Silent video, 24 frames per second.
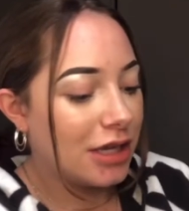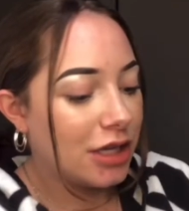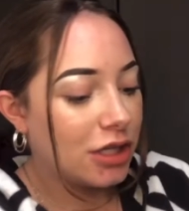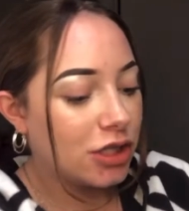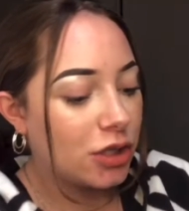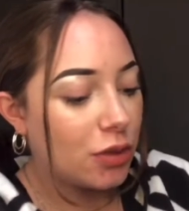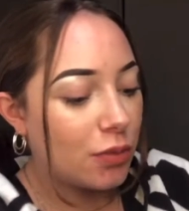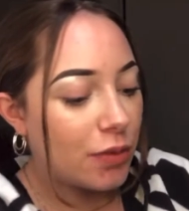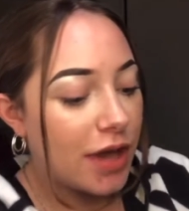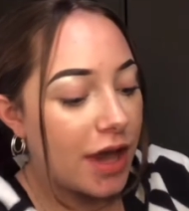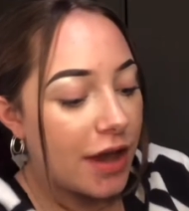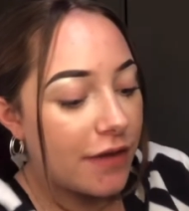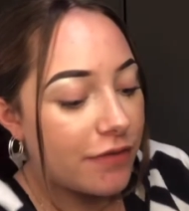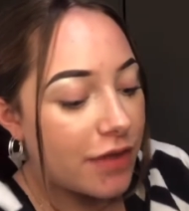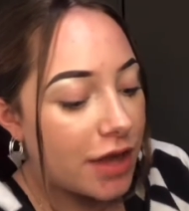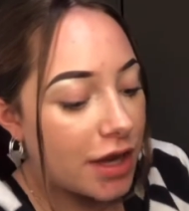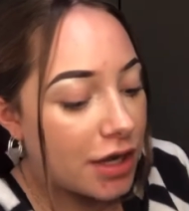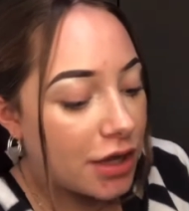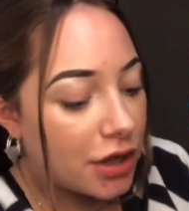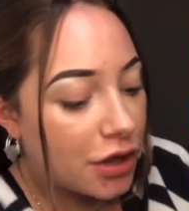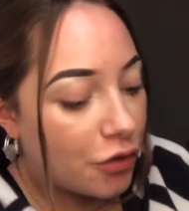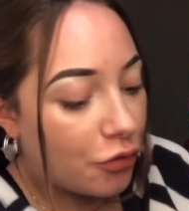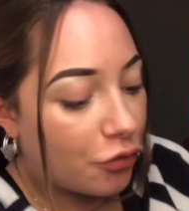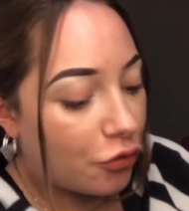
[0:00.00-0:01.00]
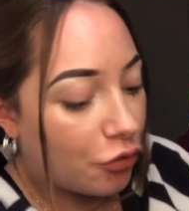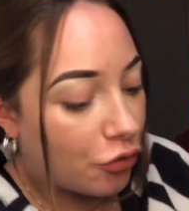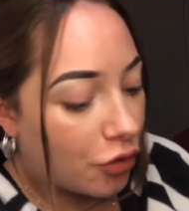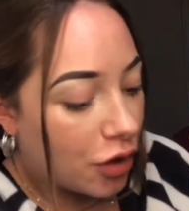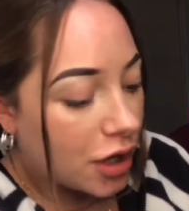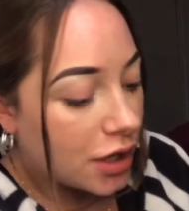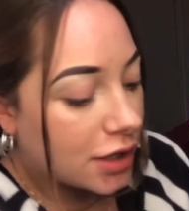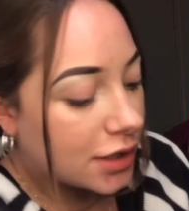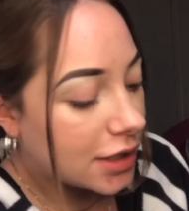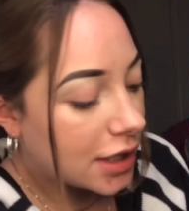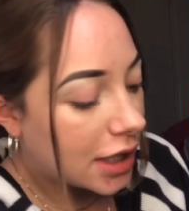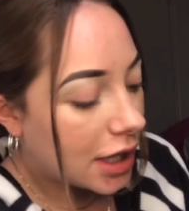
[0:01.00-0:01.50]
So we have that in the
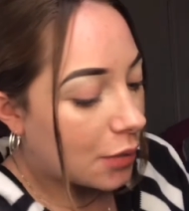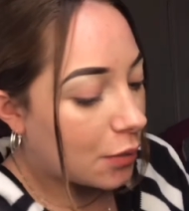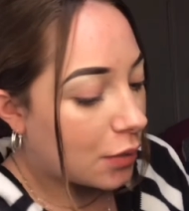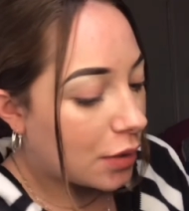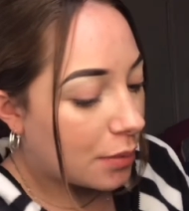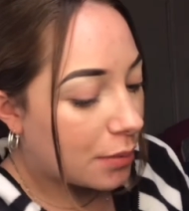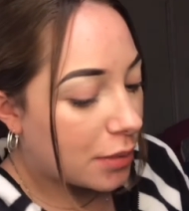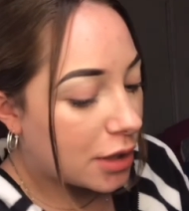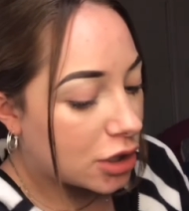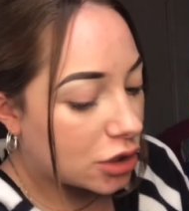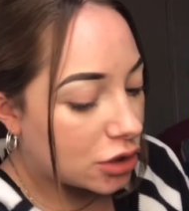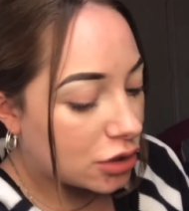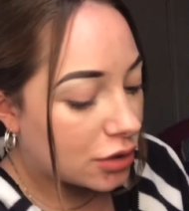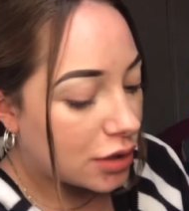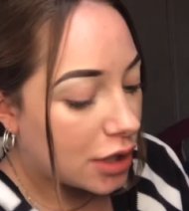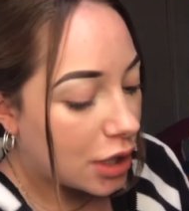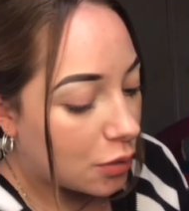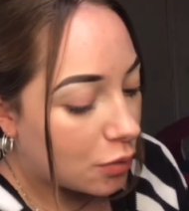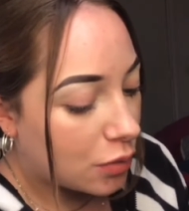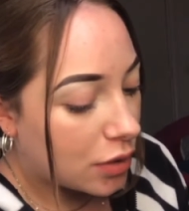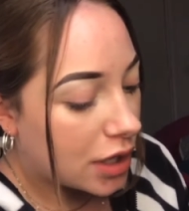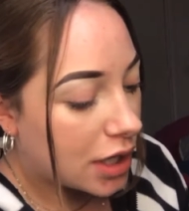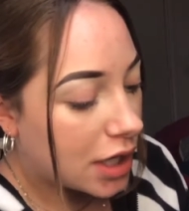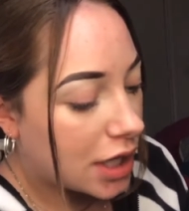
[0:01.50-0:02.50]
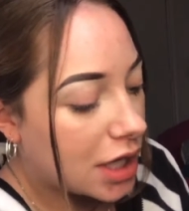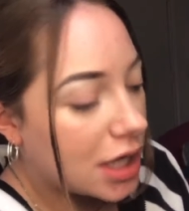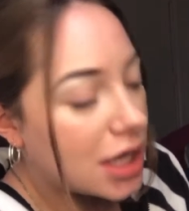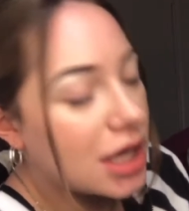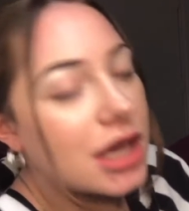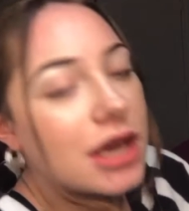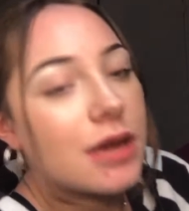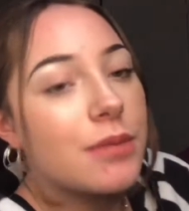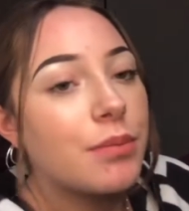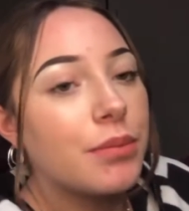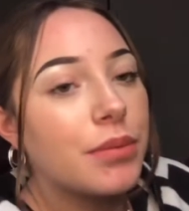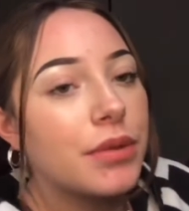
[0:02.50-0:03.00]
front, and I want to make sure that we
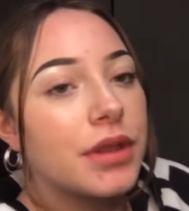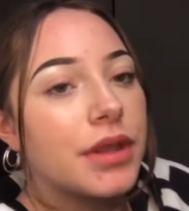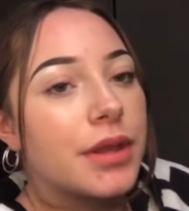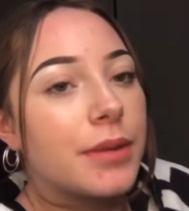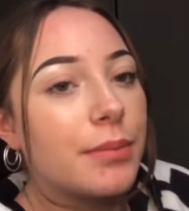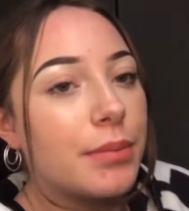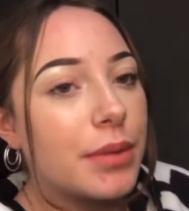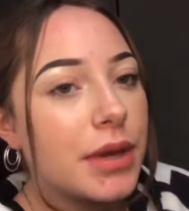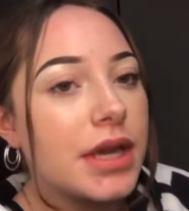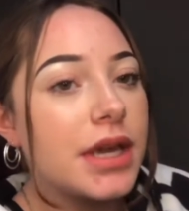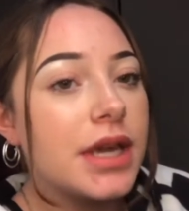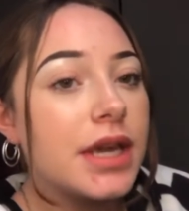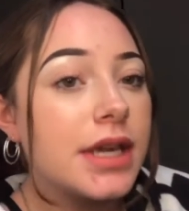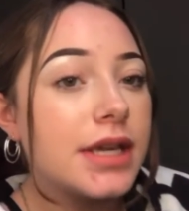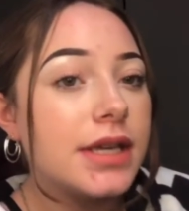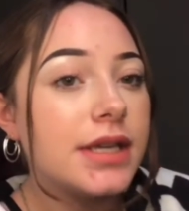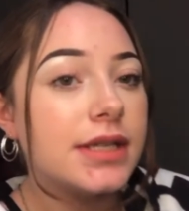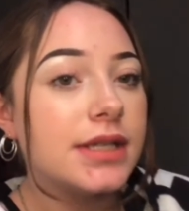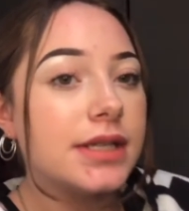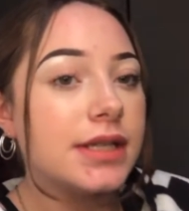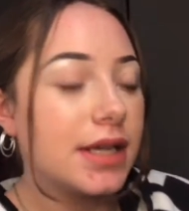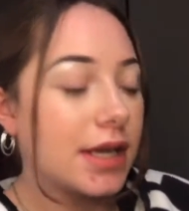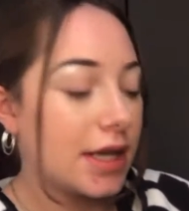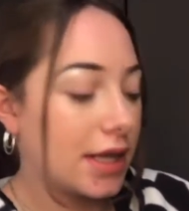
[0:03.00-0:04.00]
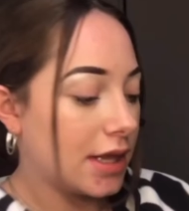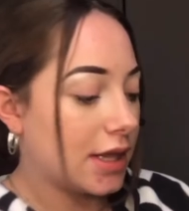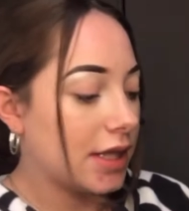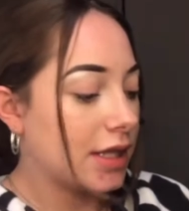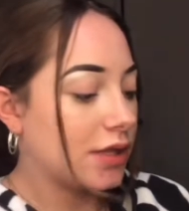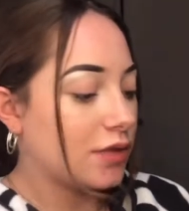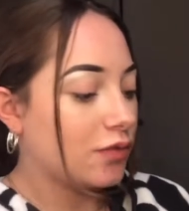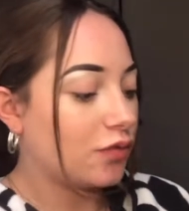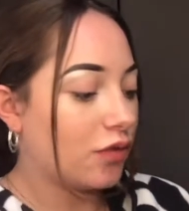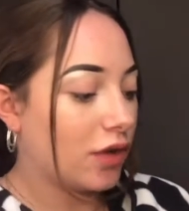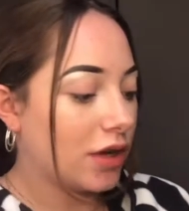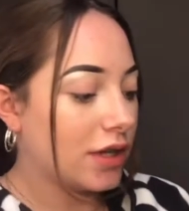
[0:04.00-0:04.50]
keep the binkies in
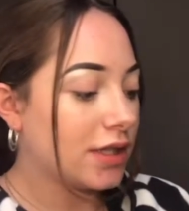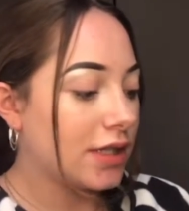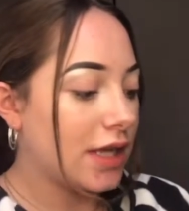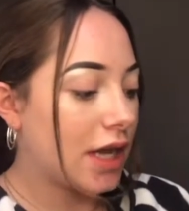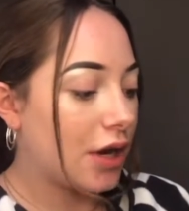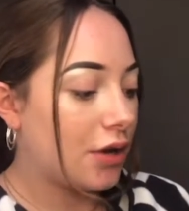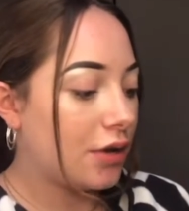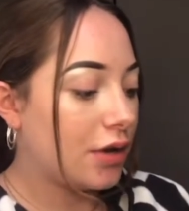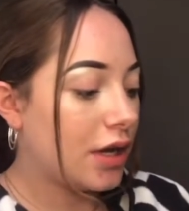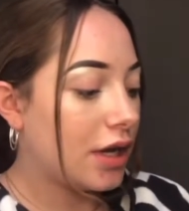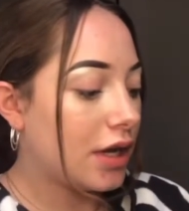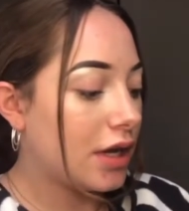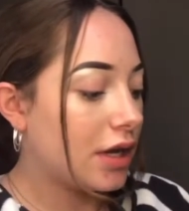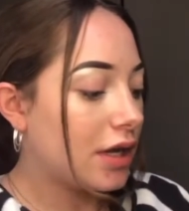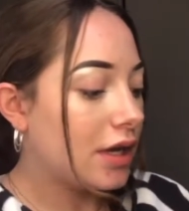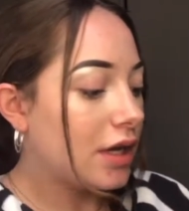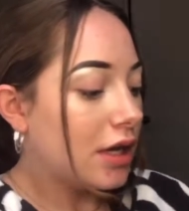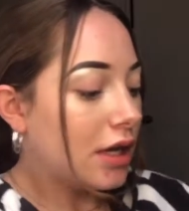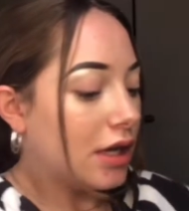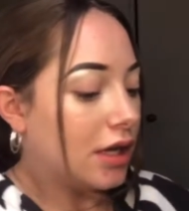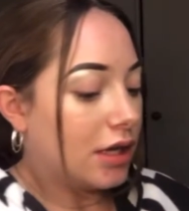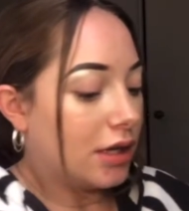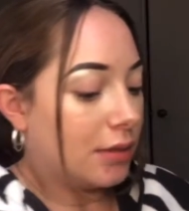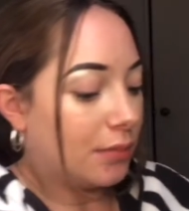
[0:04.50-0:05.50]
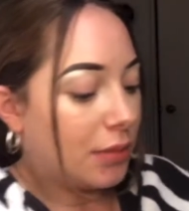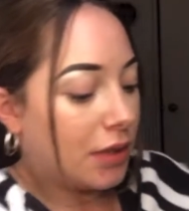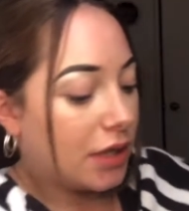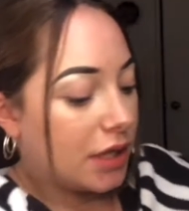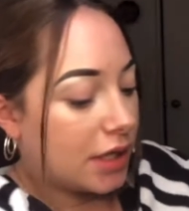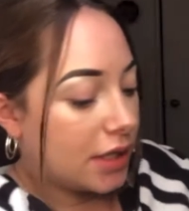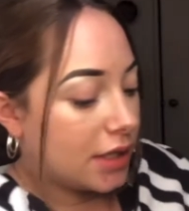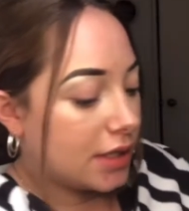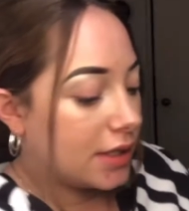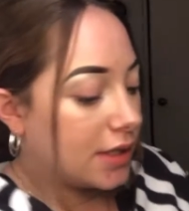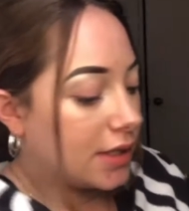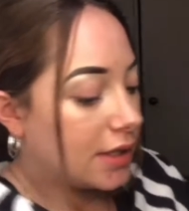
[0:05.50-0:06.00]
this front area
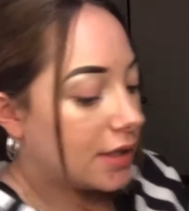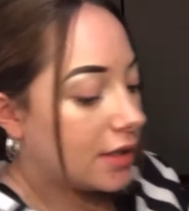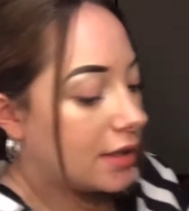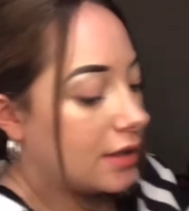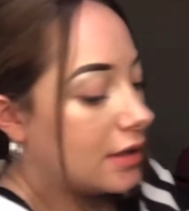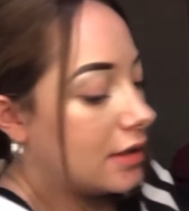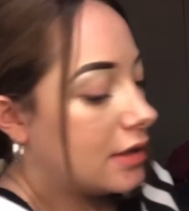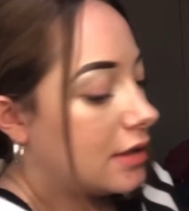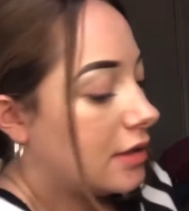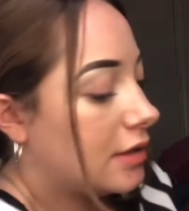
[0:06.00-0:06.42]
because